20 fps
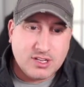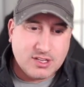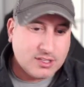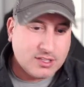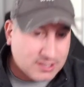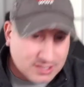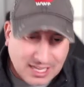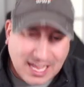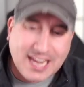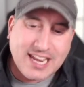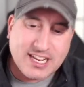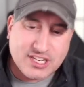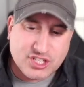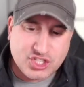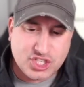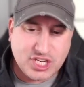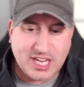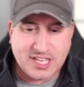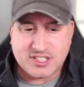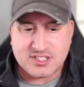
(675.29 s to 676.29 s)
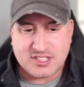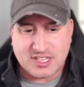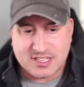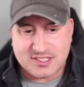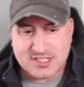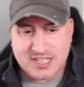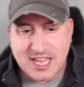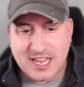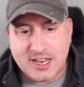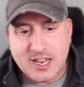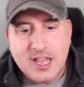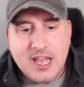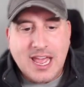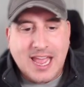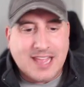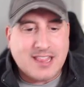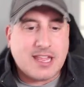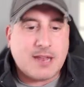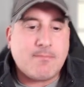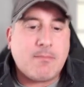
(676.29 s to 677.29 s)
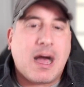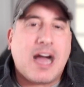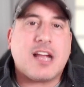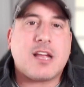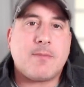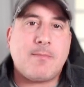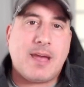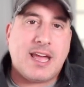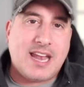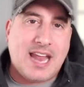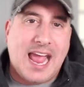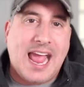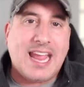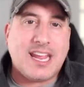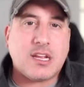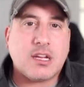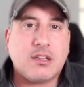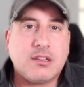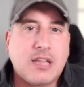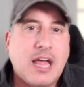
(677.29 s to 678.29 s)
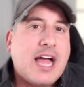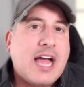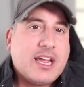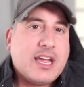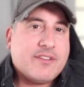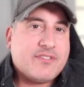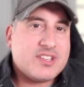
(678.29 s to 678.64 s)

A lot has changed since then. And then Magomed Ankalaev.